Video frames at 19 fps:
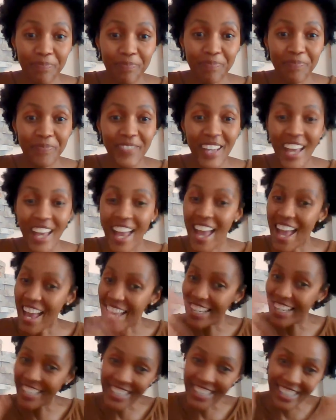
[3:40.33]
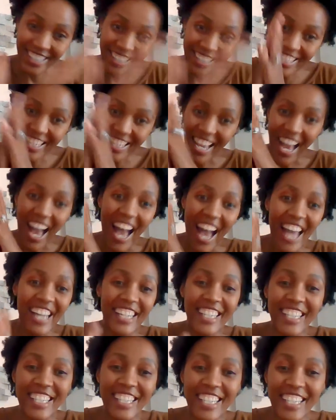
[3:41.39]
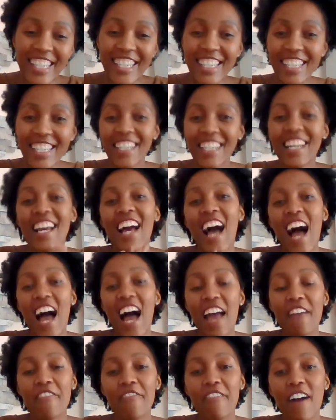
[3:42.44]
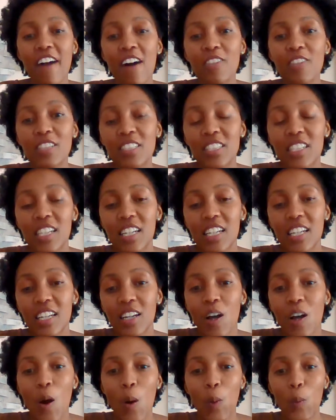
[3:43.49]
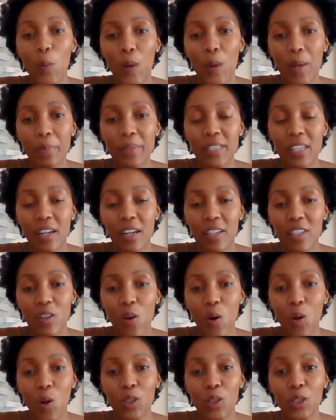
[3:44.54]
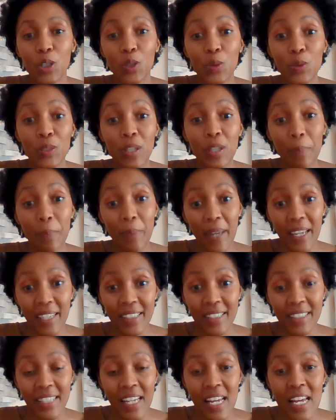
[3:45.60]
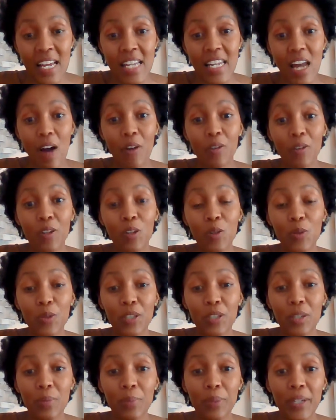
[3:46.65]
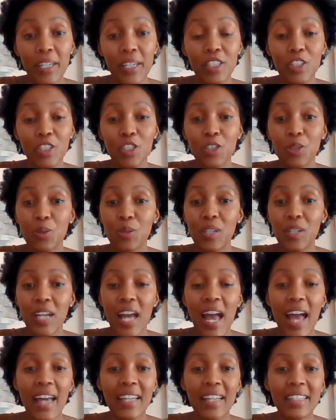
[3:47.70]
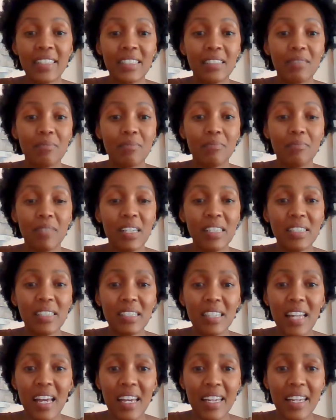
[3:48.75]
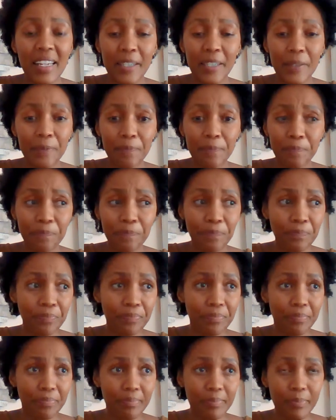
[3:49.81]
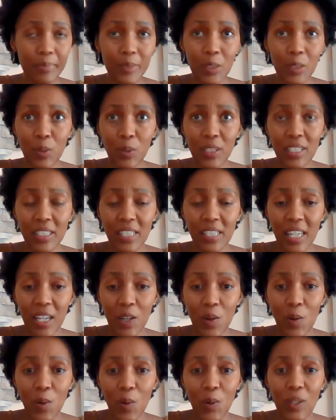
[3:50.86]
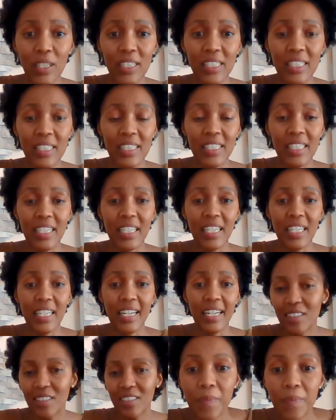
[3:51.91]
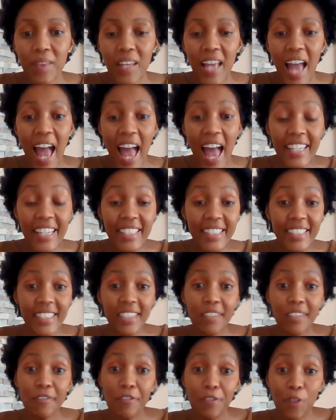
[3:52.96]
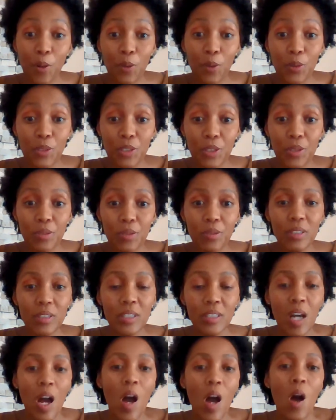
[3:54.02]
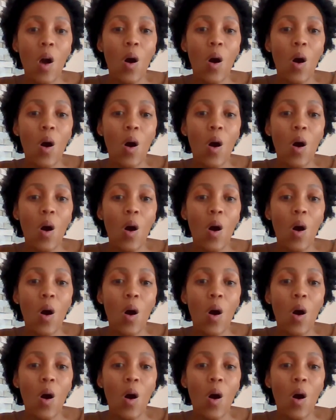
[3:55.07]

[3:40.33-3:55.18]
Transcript: And I did it. I found a website called LunarPix. Now on LunarPix you can, it's like what do they call it? Editing photos.